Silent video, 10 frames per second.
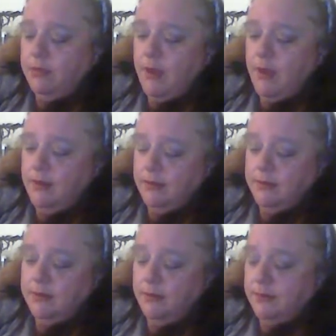
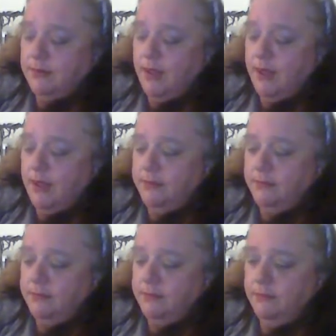threatening suicide
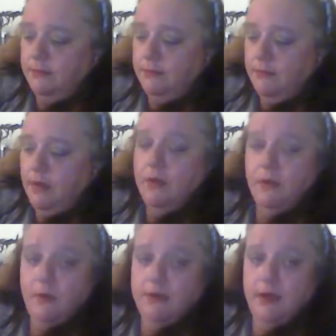
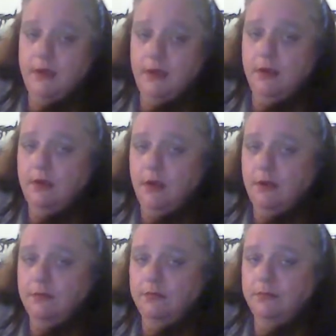was a year
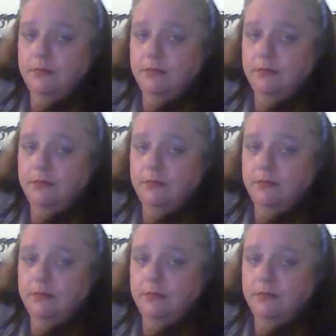ago.